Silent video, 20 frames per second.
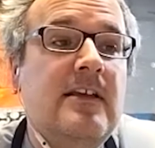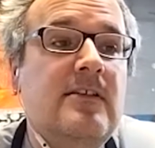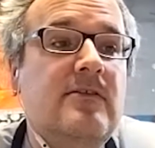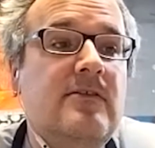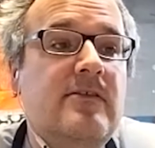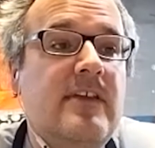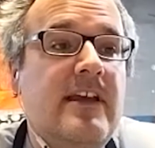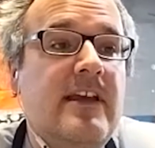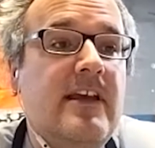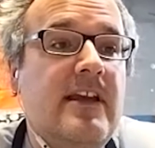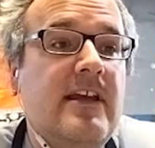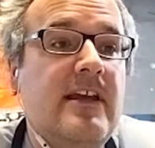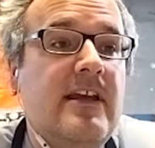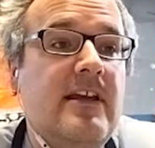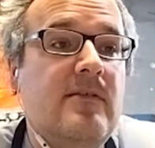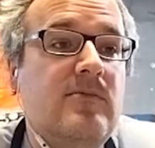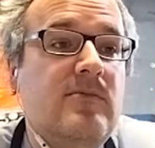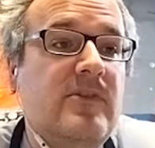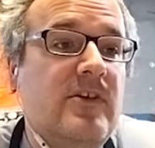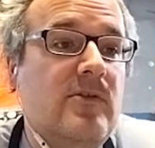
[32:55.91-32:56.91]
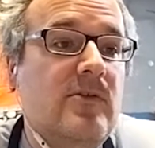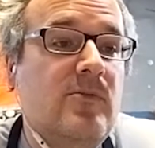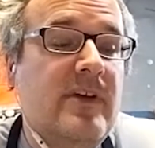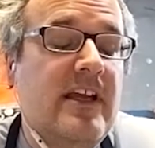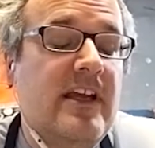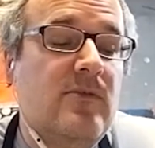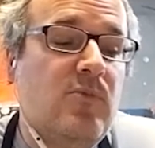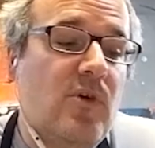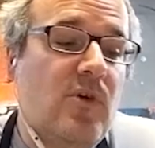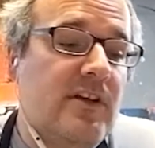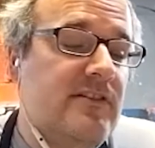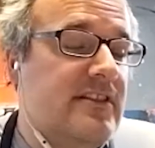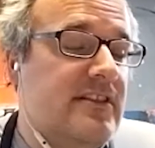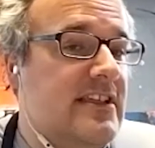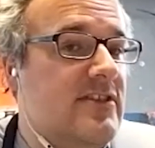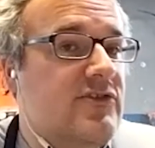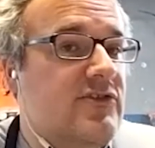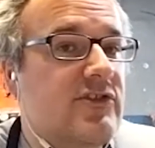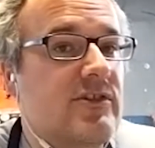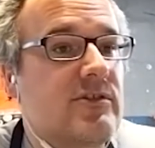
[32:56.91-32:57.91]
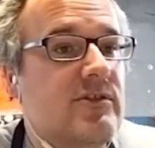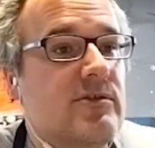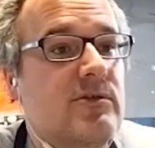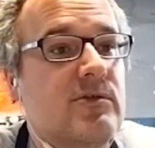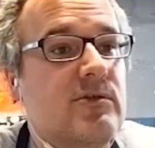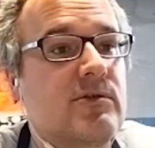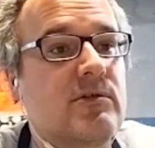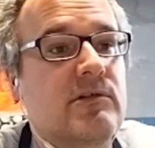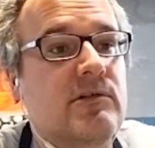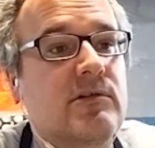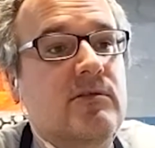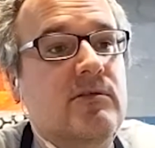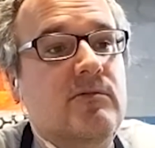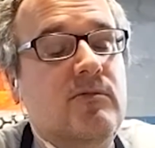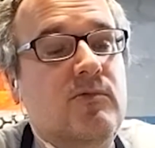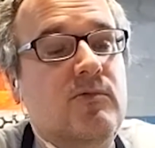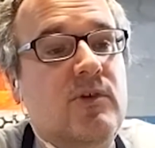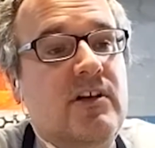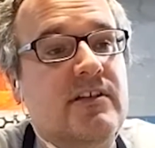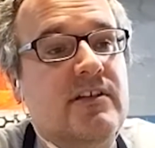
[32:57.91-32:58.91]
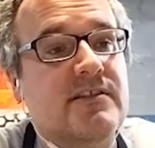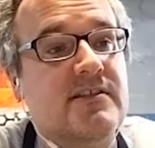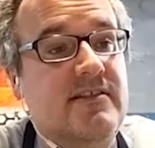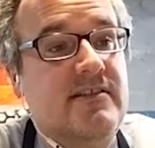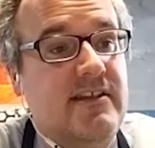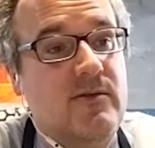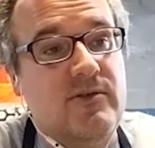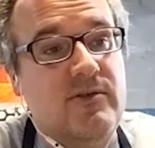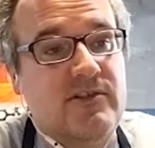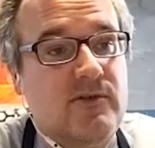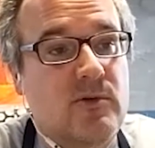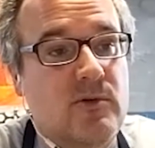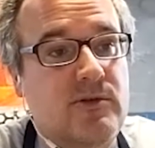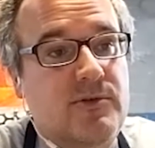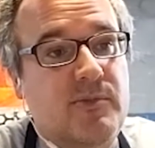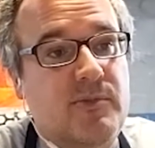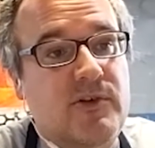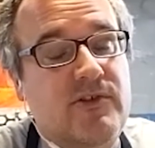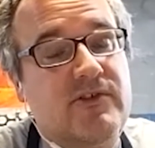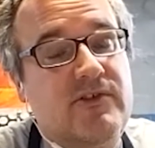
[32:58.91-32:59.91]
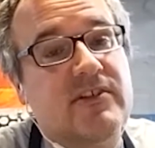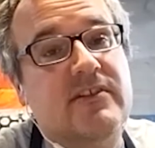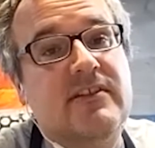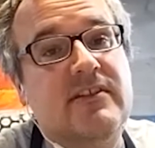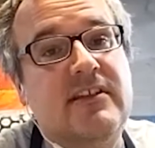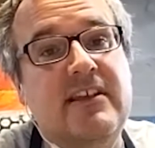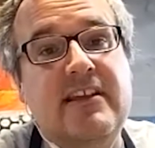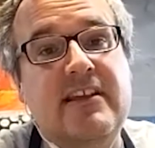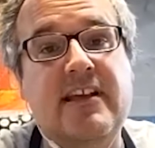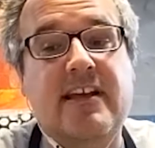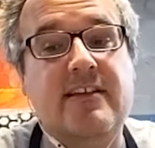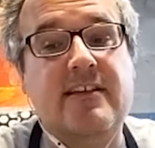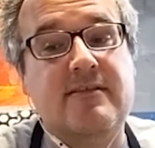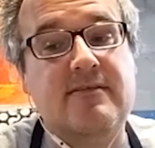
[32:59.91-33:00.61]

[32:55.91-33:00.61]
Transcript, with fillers: they you know we had one teacher who was he was an older person he had